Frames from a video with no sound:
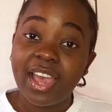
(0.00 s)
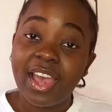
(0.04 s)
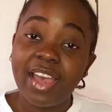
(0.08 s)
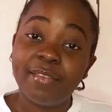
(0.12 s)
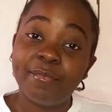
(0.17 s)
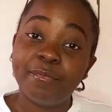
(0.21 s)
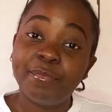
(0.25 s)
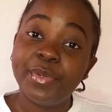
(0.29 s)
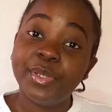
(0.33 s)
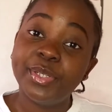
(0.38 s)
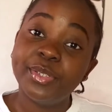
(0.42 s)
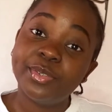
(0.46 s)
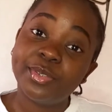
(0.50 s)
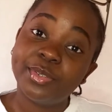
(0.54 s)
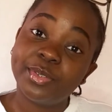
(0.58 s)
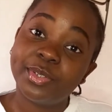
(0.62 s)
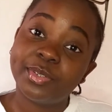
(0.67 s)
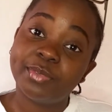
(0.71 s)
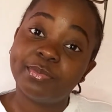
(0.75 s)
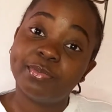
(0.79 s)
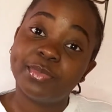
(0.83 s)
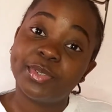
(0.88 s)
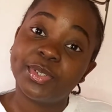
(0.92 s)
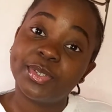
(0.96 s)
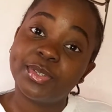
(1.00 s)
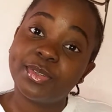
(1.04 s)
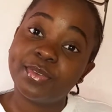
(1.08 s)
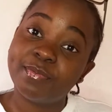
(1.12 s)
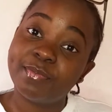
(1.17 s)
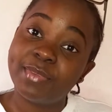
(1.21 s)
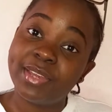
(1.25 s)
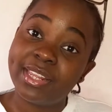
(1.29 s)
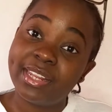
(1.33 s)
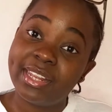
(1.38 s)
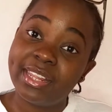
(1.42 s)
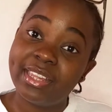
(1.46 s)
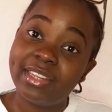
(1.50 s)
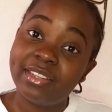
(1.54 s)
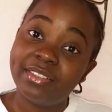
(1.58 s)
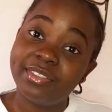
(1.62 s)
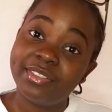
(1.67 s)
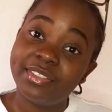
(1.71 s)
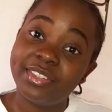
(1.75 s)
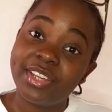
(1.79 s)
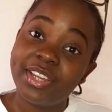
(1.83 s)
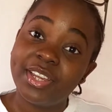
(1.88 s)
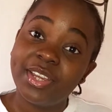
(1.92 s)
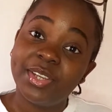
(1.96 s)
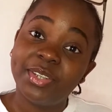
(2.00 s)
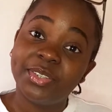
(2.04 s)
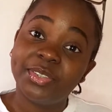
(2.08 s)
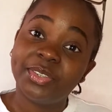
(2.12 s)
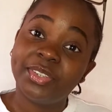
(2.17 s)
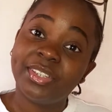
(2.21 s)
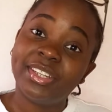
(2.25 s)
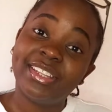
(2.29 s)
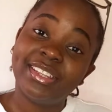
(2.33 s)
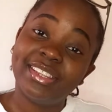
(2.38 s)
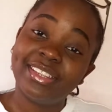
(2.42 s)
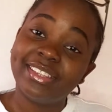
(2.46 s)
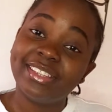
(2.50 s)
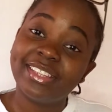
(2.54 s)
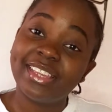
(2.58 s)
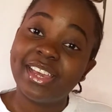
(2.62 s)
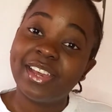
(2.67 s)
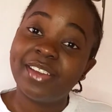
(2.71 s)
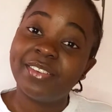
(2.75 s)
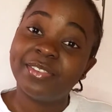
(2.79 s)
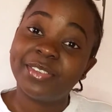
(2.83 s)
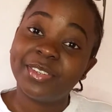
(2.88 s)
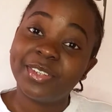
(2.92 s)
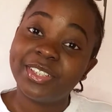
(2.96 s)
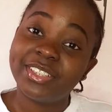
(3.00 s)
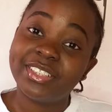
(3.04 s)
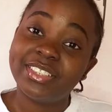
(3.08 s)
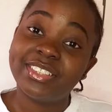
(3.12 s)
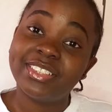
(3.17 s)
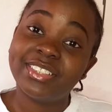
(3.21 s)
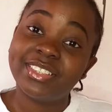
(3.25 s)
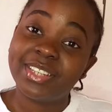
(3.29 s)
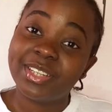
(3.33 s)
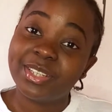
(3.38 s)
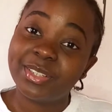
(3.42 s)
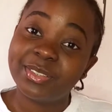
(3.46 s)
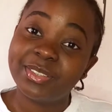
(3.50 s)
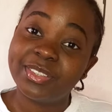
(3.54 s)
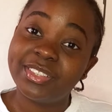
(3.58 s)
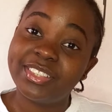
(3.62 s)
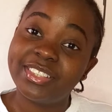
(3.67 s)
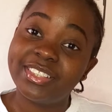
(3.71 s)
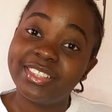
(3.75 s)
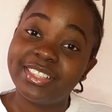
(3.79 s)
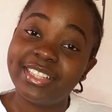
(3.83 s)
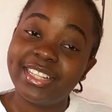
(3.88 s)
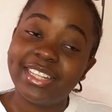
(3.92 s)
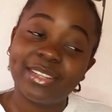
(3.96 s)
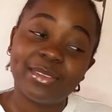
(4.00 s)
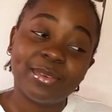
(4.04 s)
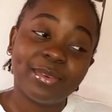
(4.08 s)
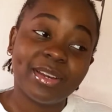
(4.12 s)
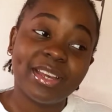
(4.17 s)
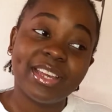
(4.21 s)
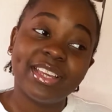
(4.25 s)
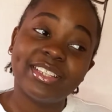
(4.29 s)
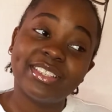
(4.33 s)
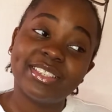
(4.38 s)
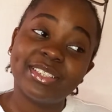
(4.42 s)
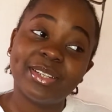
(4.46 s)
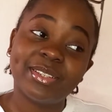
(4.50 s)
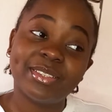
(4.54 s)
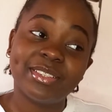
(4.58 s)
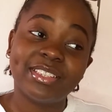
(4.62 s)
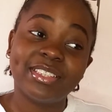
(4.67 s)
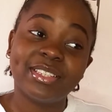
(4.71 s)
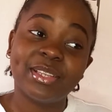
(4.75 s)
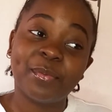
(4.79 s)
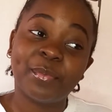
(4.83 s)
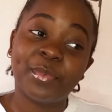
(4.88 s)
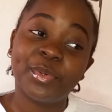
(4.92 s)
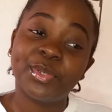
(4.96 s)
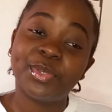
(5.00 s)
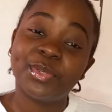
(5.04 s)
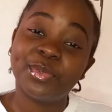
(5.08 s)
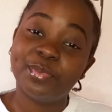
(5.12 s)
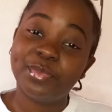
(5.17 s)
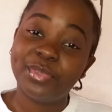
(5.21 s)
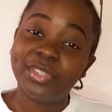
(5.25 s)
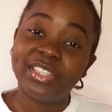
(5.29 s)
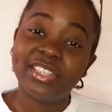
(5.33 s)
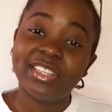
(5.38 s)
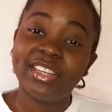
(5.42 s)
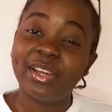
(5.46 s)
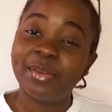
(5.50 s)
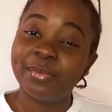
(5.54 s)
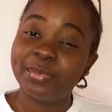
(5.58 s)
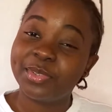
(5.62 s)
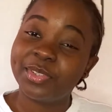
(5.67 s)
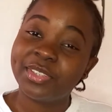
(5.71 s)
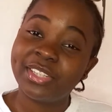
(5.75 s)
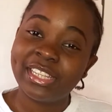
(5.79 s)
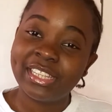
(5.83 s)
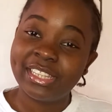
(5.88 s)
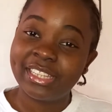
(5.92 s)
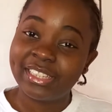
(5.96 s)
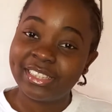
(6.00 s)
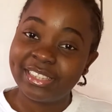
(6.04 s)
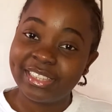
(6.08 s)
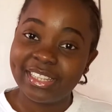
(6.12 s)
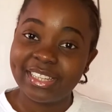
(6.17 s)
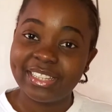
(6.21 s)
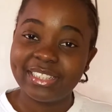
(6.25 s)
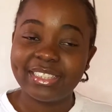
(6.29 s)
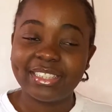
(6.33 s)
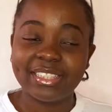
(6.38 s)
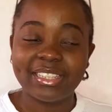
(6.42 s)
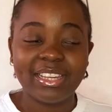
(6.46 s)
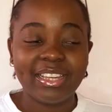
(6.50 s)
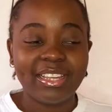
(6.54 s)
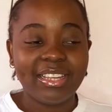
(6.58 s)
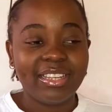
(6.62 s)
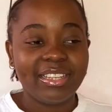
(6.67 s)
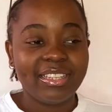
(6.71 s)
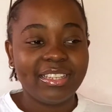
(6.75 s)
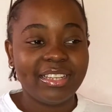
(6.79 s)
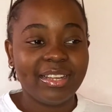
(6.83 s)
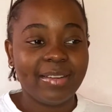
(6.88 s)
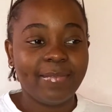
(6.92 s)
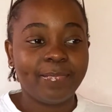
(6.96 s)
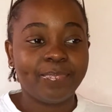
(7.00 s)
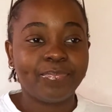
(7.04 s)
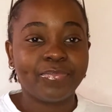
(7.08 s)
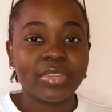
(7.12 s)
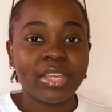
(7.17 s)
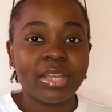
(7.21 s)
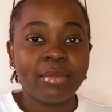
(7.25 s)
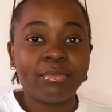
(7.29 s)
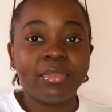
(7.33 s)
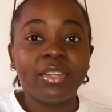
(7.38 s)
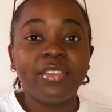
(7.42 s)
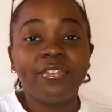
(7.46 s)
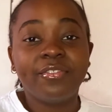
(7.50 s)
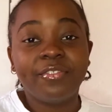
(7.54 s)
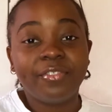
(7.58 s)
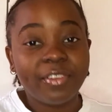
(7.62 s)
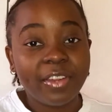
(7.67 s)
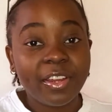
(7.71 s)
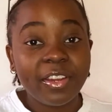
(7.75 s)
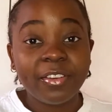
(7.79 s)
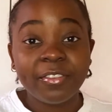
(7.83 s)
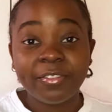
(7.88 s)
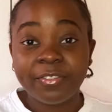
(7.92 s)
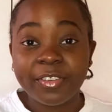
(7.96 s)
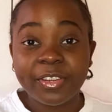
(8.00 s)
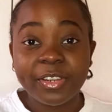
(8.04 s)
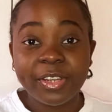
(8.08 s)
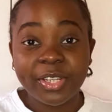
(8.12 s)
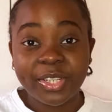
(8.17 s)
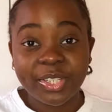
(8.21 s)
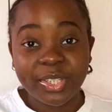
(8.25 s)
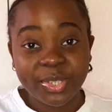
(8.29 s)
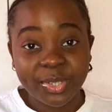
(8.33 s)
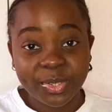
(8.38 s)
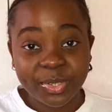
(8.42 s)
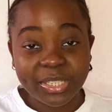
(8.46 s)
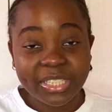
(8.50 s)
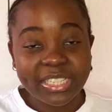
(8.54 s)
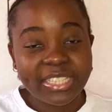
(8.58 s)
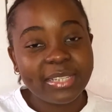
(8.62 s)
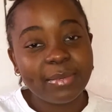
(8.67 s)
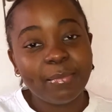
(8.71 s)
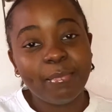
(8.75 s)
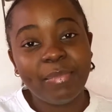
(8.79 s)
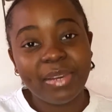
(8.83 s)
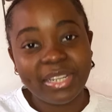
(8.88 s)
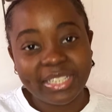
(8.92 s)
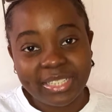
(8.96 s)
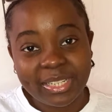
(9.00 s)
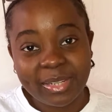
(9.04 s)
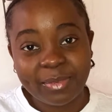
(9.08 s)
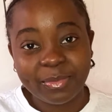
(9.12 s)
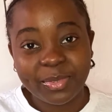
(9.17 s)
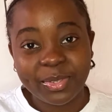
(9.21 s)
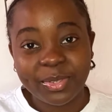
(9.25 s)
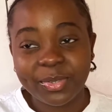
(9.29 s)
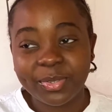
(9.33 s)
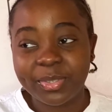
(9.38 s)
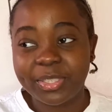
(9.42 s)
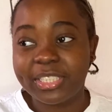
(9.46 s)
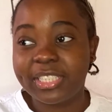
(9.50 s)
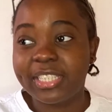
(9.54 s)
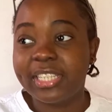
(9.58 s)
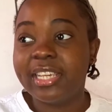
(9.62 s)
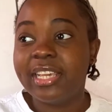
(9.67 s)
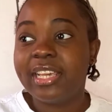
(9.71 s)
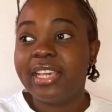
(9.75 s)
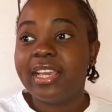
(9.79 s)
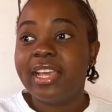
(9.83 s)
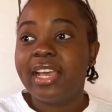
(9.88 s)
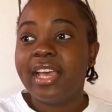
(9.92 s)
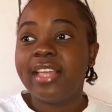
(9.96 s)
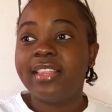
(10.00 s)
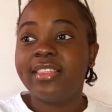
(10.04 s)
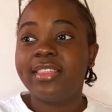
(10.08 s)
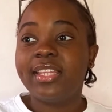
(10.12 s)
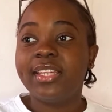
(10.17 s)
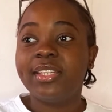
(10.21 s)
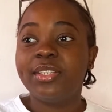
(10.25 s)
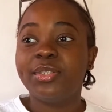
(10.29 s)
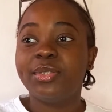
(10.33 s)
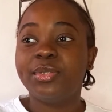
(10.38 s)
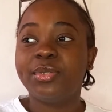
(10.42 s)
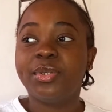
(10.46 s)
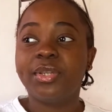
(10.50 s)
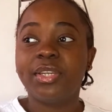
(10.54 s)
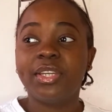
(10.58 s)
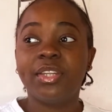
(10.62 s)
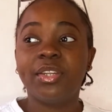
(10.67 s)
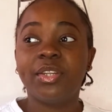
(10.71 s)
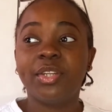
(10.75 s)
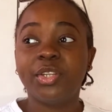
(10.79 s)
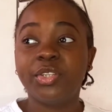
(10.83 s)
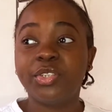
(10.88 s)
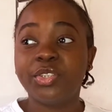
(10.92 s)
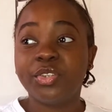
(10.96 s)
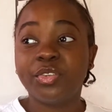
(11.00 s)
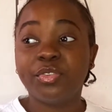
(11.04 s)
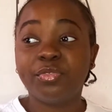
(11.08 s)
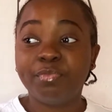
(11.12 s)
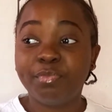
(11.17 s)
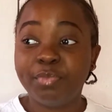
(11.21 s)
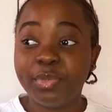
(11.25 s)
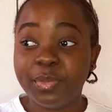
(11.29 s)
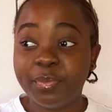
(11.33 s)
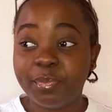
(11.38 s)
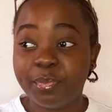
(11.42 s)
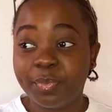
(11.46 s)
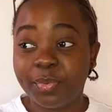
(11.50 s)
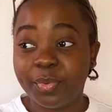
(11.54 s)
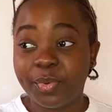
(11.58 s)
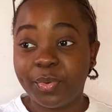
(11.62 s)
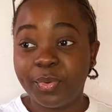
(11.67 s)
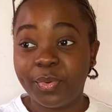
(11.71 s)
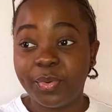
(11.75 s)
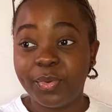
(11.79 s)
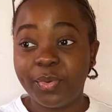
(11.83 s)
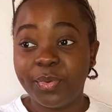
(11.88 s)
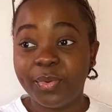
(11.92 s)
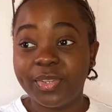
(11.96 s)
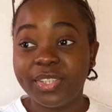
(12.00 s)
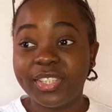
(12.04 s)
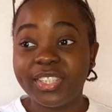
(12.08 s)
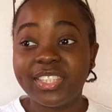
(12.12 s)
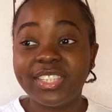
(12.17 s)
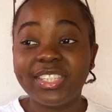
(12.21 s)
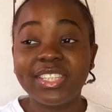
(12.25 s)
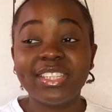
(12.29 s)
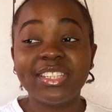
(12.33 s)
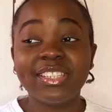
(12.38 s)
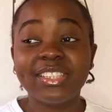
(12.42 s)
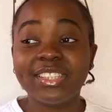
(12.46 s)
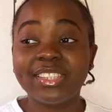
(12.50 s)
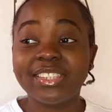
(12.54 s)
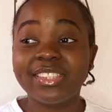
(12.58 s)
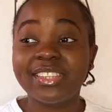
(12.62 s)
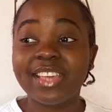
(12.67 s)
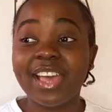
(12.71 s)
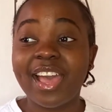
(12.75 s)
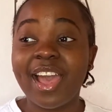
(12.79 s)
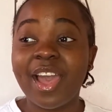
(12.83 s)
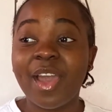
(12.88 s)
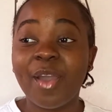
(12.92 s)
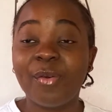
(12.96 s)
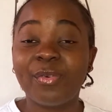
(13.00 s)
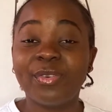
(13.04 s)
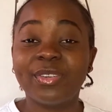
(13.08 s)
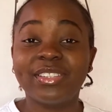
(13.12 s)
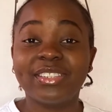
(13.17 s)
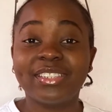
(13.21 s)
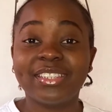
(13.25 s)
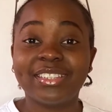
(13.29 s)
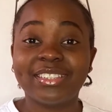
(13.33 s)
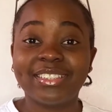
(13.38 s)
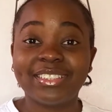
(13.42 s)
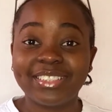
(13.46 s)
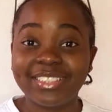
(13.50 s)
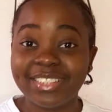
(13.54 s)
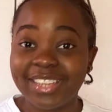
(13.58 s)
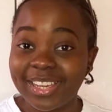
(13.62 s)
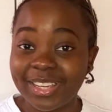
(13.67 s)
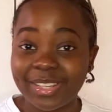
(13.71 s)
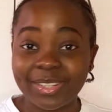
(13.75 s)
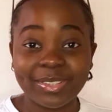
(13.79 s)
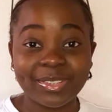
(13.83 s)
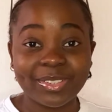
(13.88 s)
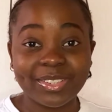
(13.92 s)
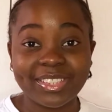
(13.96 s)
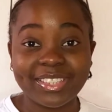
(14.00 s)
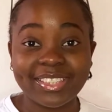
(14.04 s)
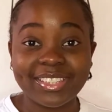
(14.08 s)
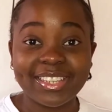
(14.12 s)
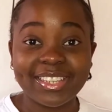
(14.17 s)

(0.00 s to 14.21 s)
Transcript: I've been short most of my life, shorter than the average child, like where a child is supposed to be. I'm shorter than that. Yeah, I'm not very, very short, but I'm short. And then, you know, a lot of people, since I was a child,